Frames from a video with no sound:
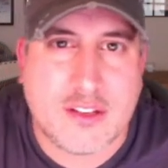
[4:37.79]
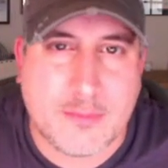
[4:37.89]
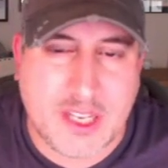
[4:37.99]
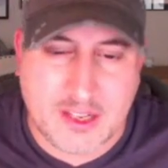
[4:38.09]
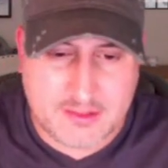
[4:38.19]

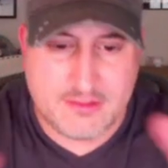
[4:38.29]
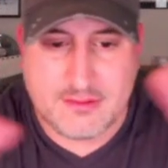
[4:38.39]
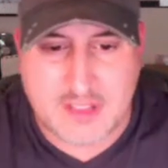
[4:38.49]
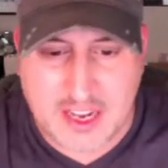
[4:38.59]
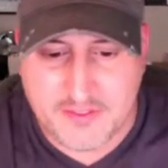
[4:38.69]
meaning
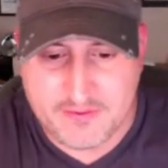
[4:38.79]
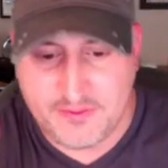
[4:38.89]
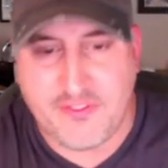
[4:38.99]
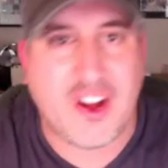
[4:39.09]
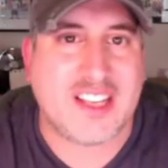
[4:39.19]
a lot of
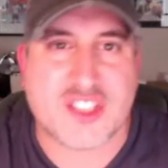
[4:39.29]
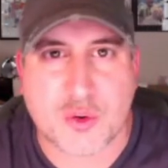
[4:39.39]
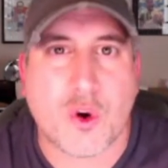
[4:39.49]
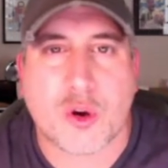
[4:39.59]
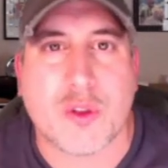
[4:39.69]
fights to
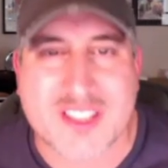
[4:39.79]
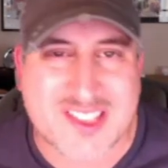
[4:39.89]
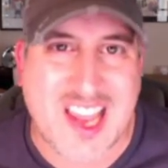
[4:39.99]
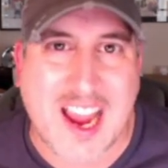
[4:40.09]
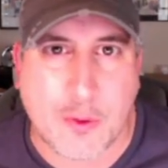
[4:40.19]
work with
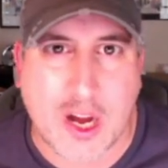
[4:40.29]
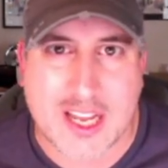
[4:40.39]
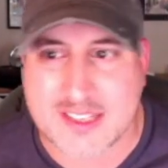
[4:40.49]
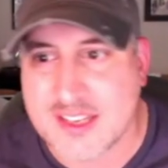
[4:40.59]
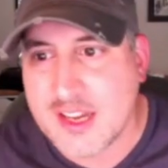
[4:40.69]

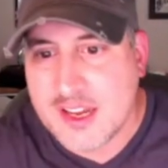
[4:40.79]
stat-wise?